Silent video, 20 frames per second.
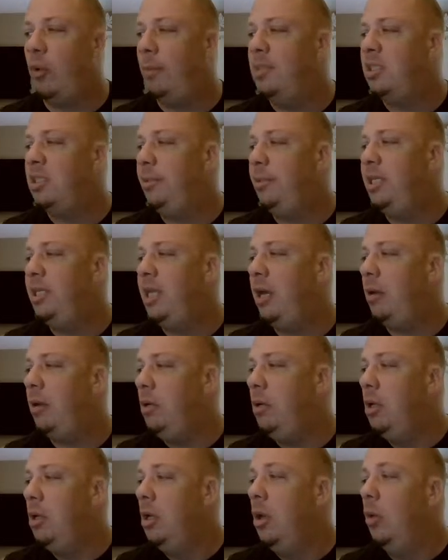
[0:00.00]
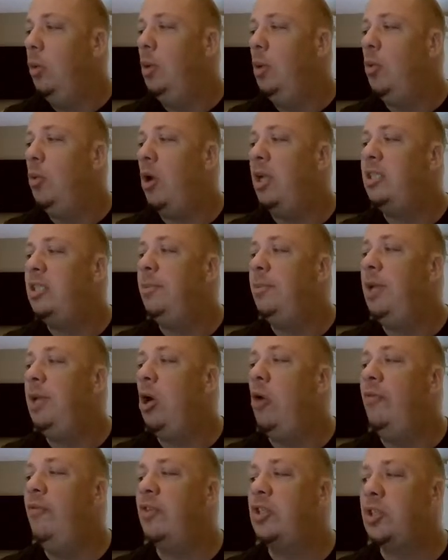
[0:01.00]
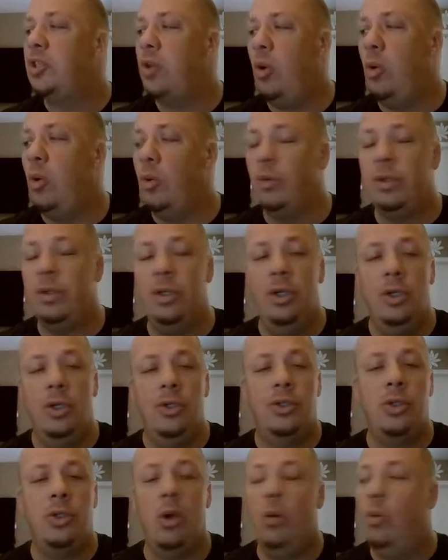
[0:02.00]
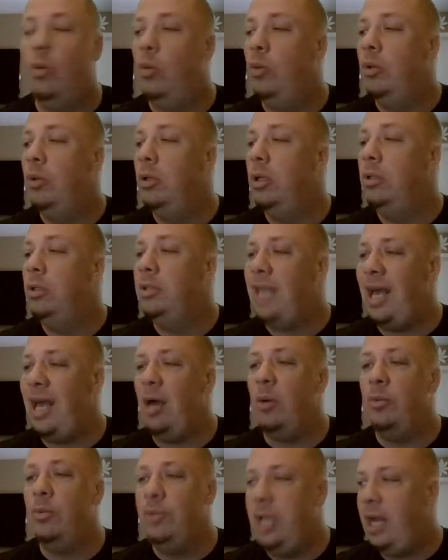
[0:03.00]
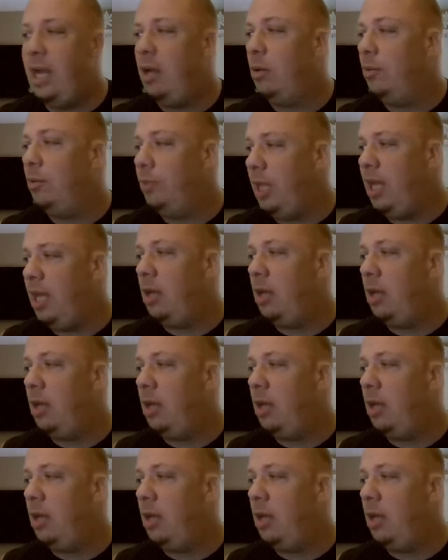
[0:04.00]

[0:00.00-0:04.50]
to be down. We want it to be oversold. So down, down, down,